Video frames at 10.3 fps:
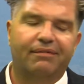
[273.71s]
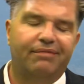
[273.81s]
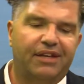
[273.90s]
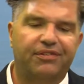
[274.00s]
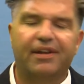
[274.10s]

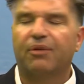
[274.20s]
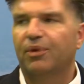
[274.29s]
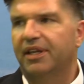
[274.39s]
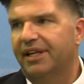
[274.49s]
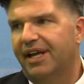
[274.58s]
That's not
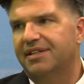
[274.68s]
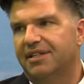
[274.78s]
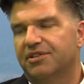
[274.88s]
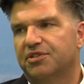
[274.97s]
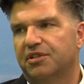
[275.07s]
really an
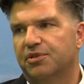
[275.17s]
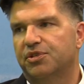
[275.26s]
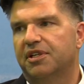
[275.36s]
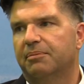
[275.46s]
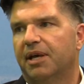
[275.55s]
ideal
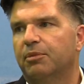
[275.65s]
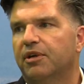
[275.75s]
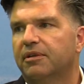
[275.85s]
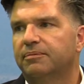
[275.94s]
solution in my book.